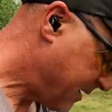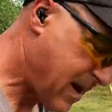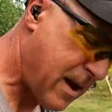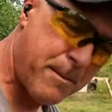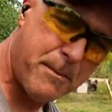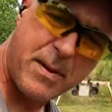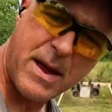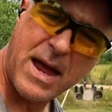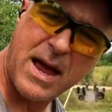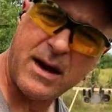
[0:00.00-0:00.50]

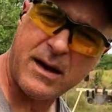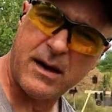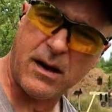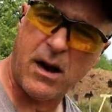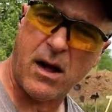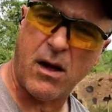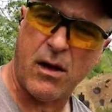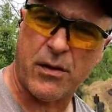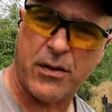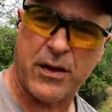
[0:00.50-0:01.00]
Not bad
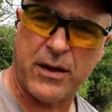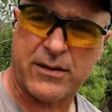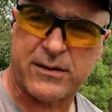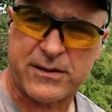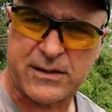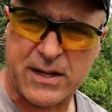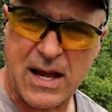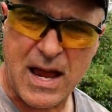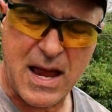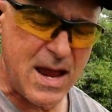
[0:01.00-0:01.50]
at all. The
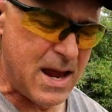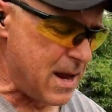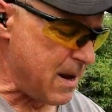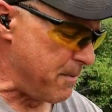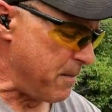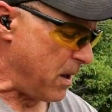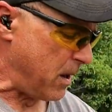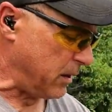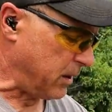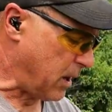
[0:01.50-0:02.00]

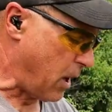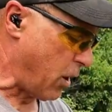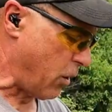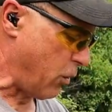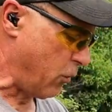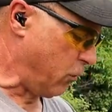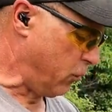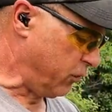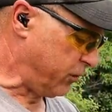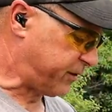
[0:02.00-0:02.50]
same
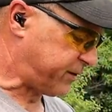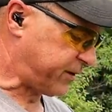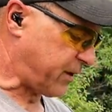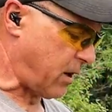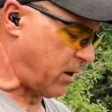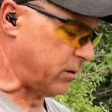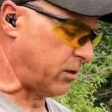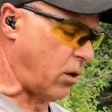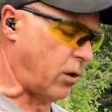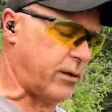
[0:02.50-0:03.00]
loads
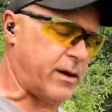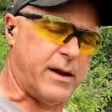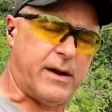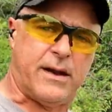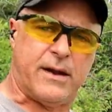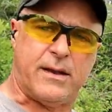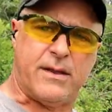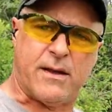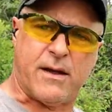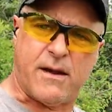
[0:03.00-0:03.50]
are loaded
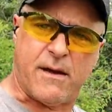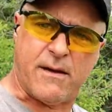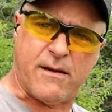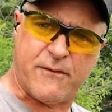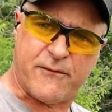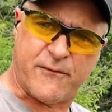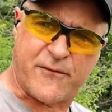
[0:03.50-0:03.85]
in the